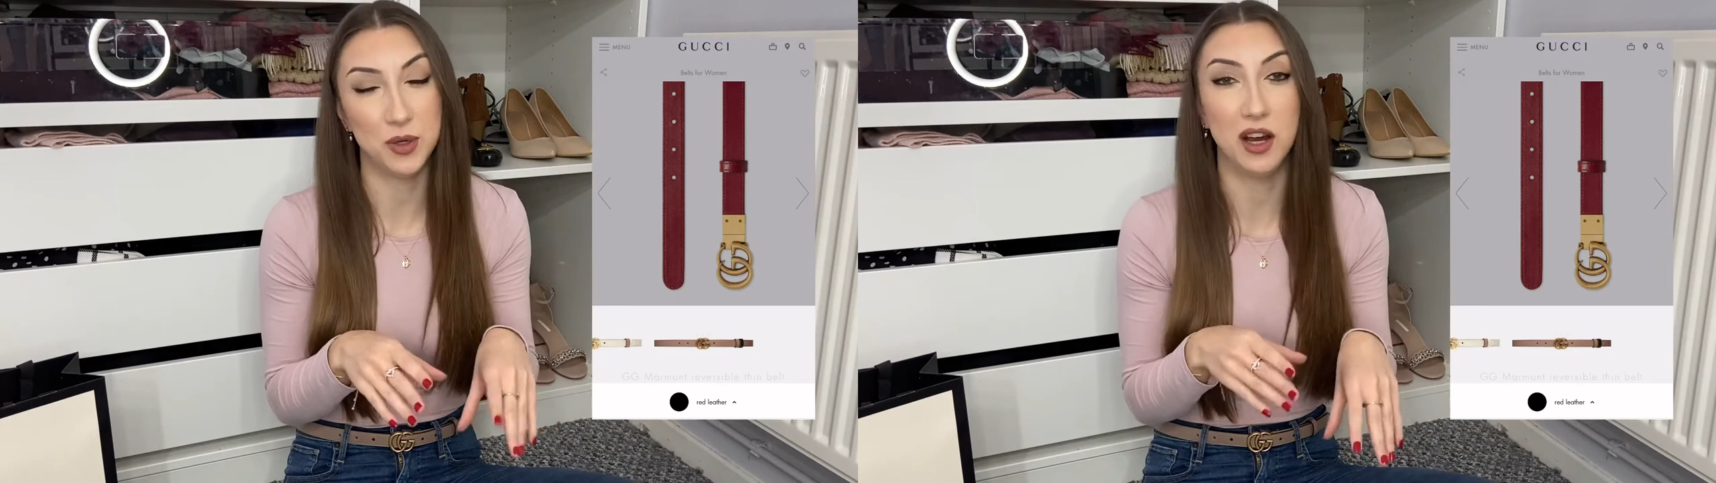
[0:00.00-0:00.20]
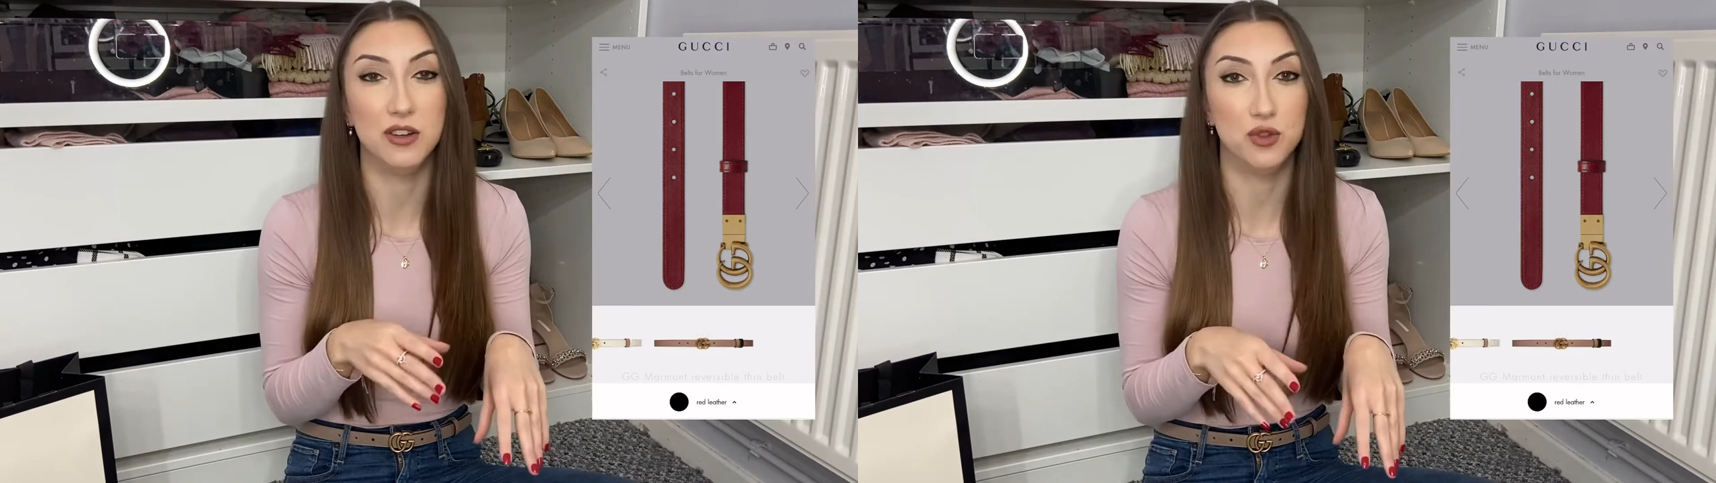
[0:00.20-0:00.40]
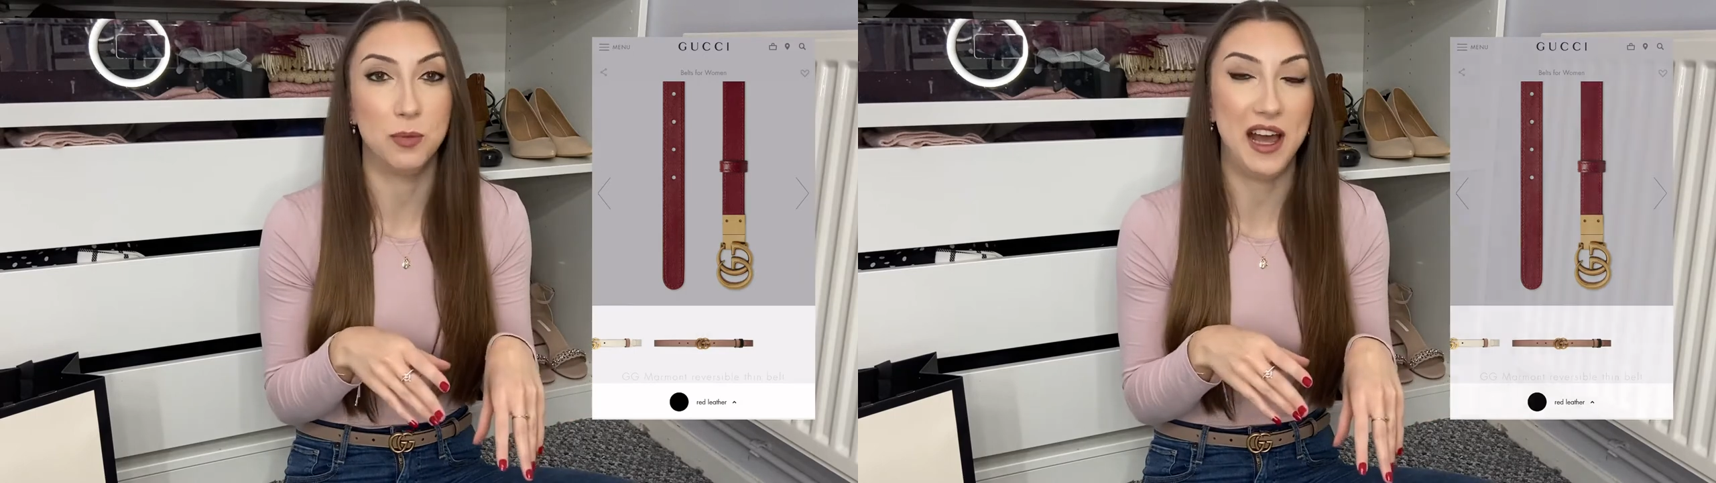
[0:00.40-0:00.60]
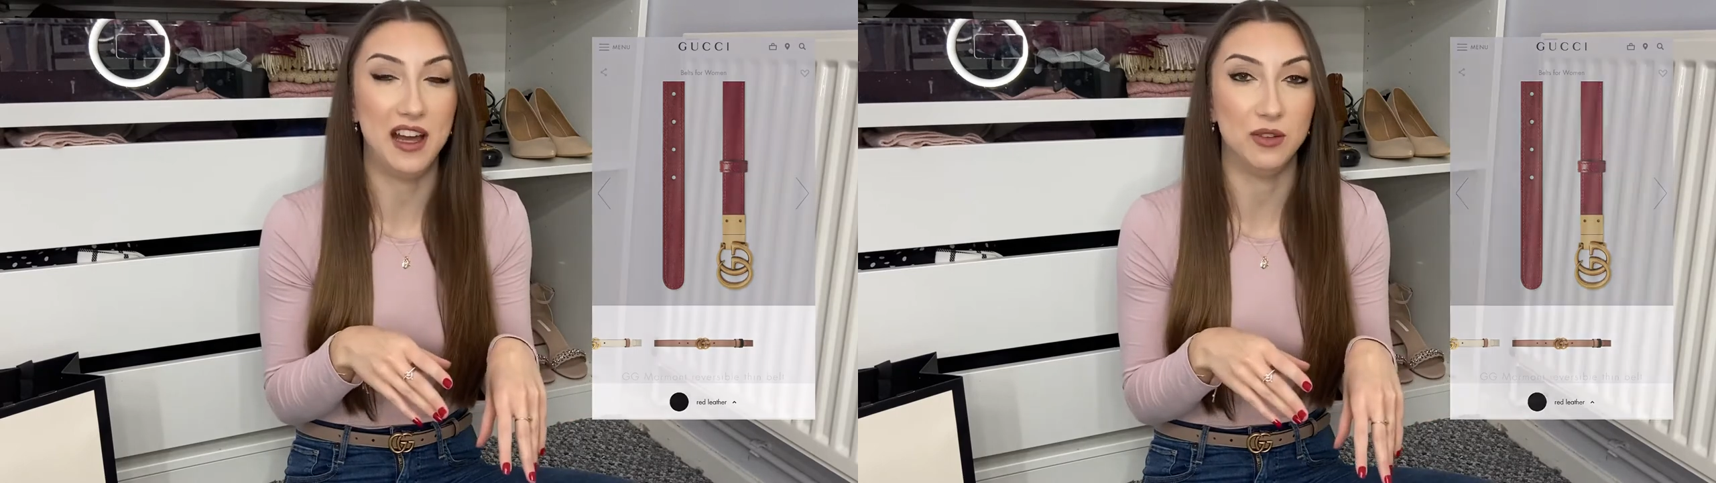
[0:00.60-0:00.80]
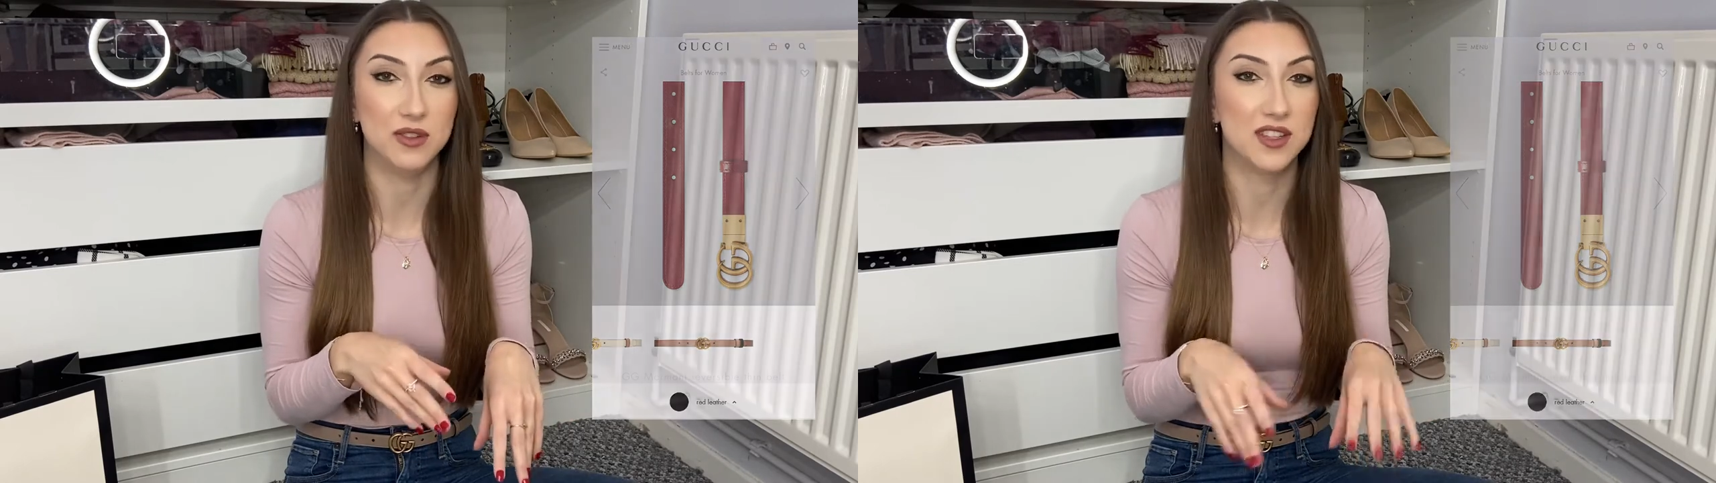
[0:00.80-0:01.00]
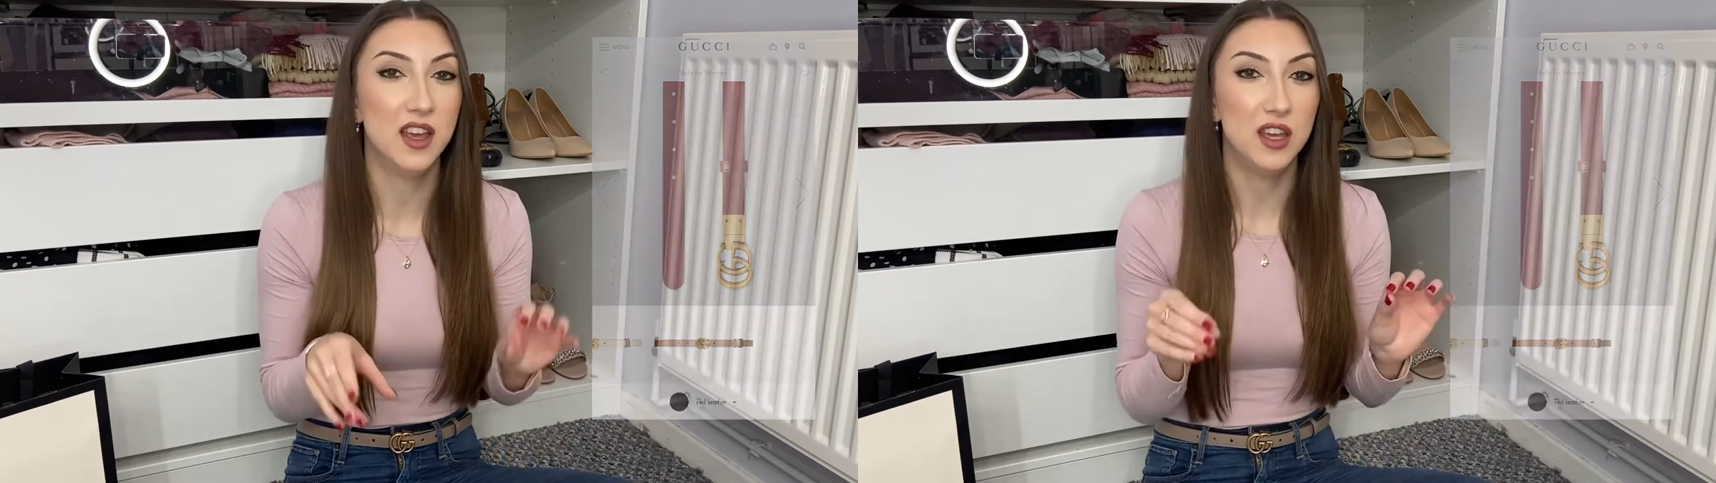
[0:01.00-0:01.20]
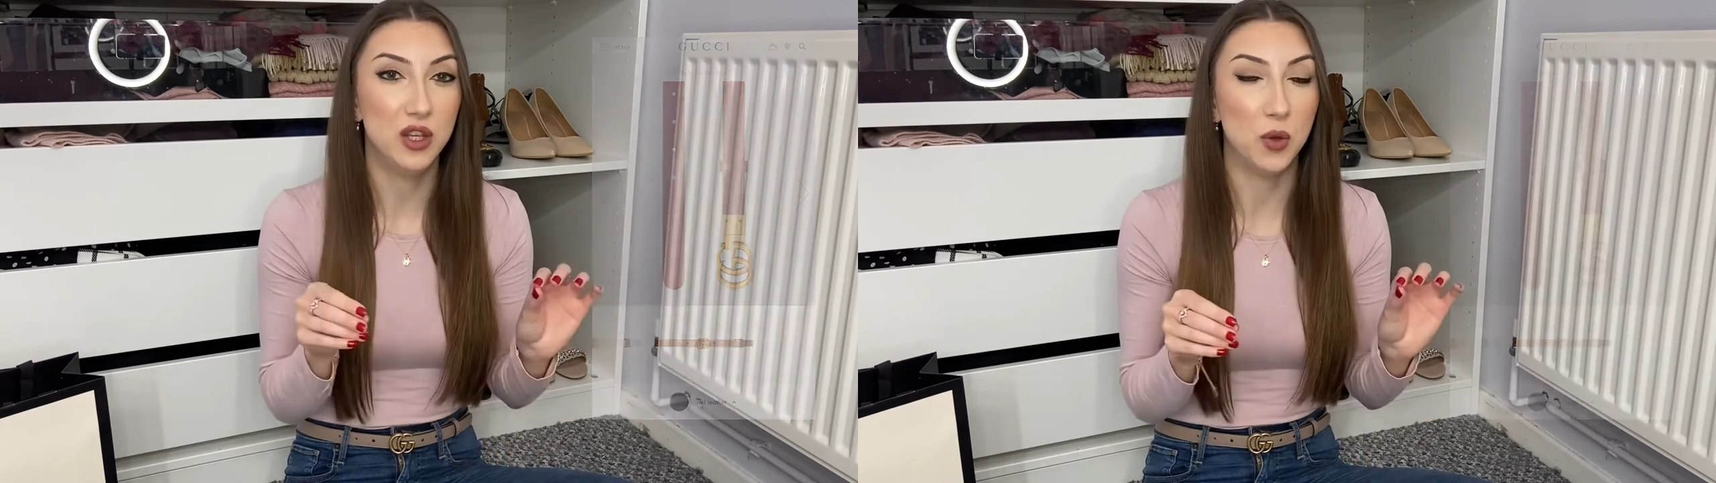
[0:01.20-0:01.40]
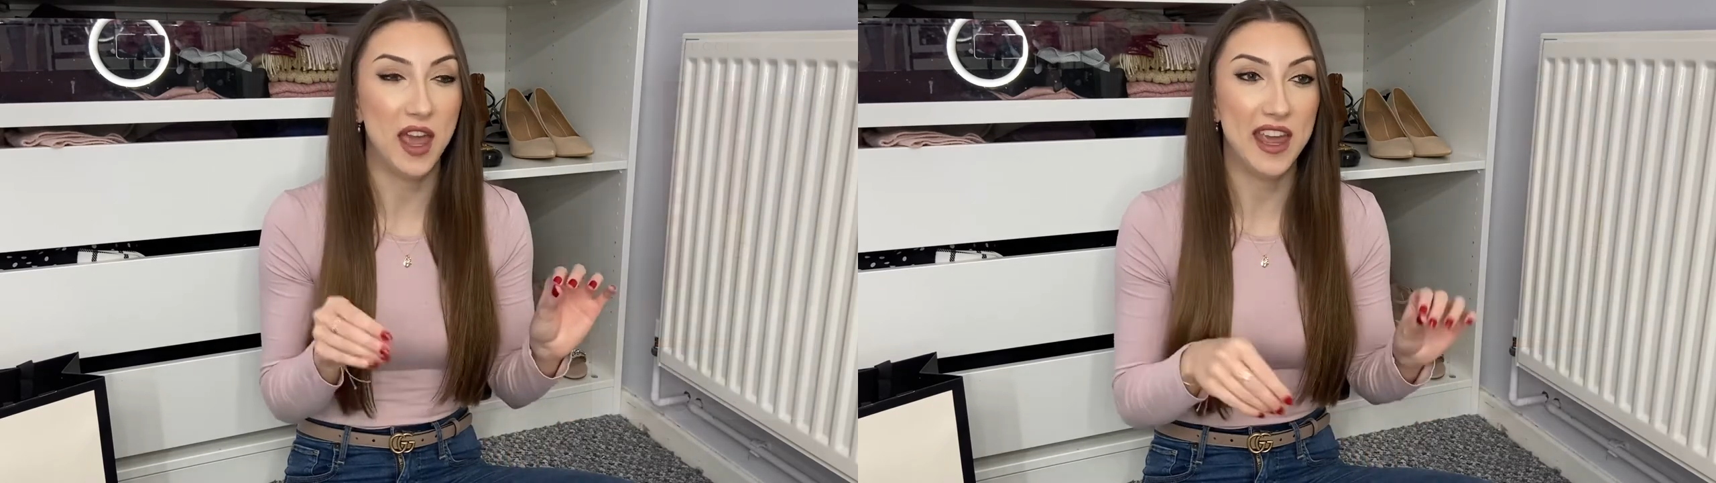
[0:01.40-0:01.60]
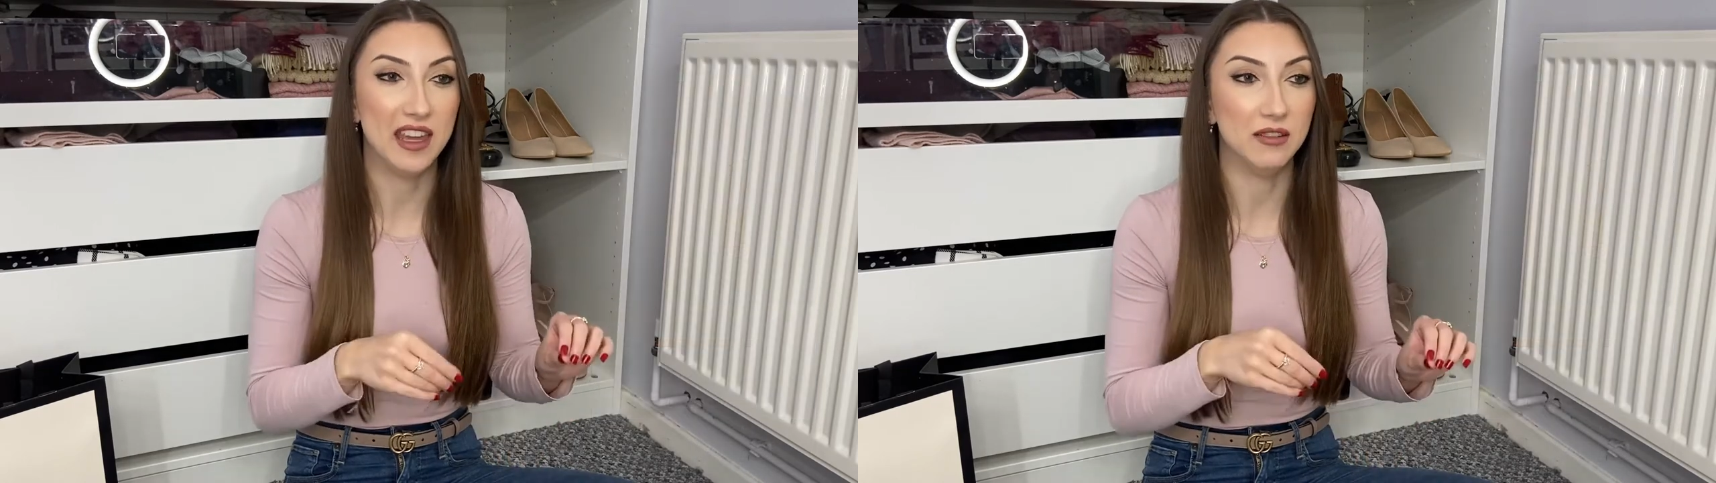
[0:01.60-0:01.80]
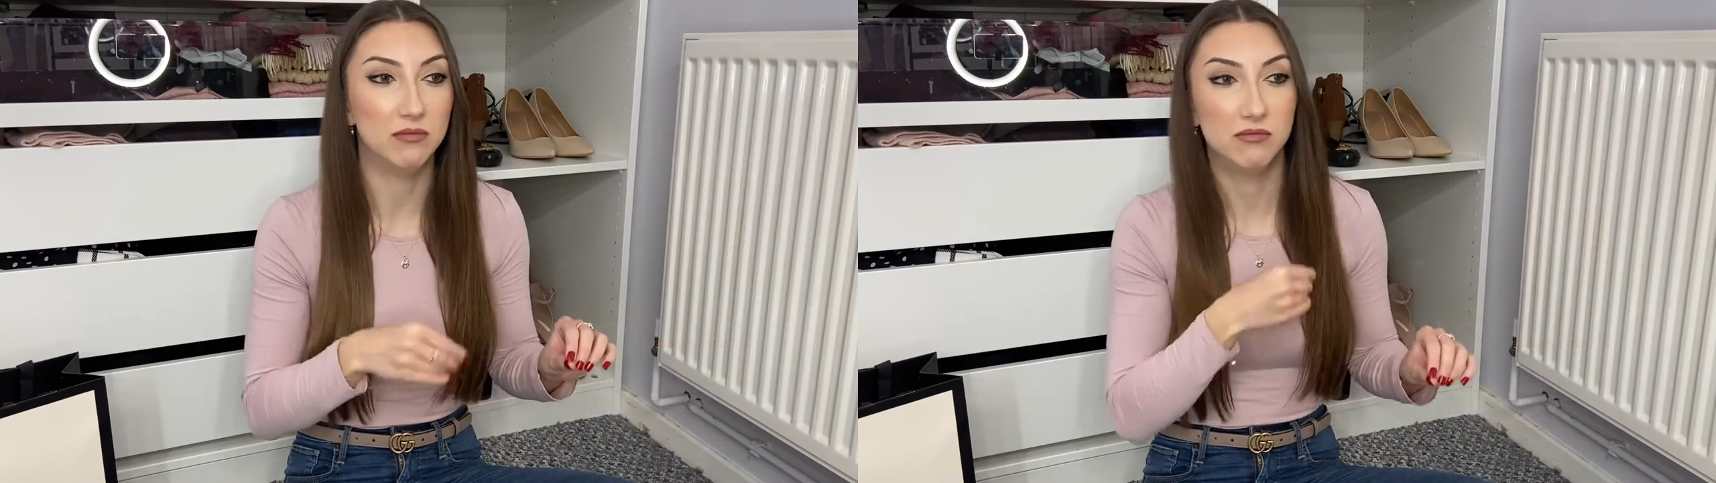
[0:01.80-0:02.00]
£100, you're
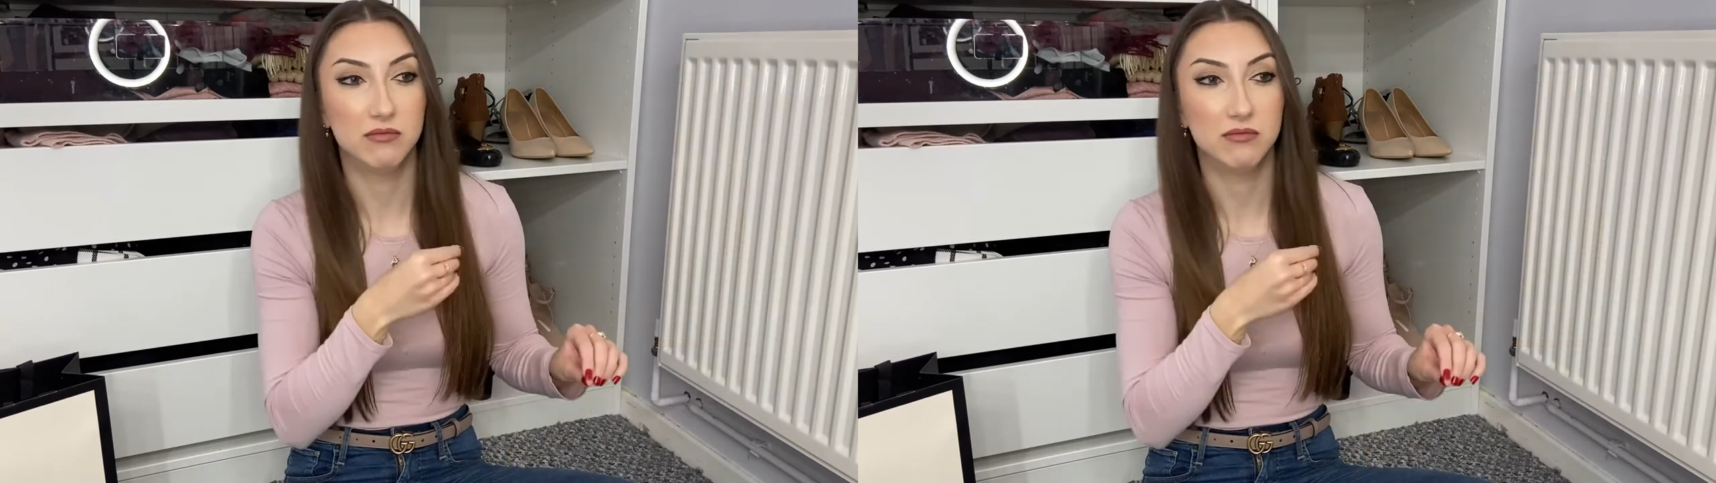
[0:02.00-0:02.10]
getting